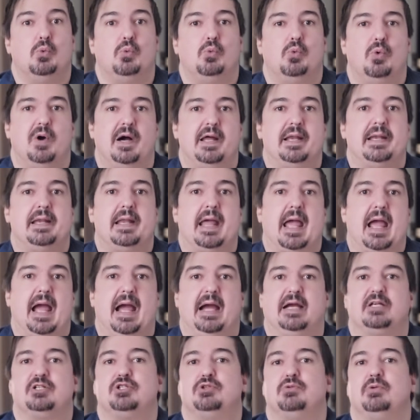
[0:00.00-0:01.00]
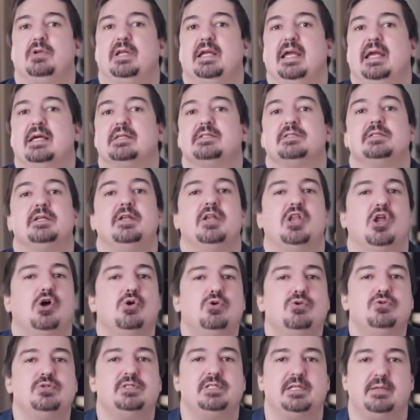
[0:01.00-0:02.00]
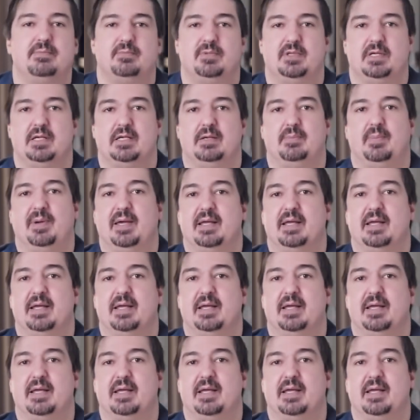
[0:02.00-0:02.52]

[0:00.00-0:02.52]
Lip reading: One actually has to know something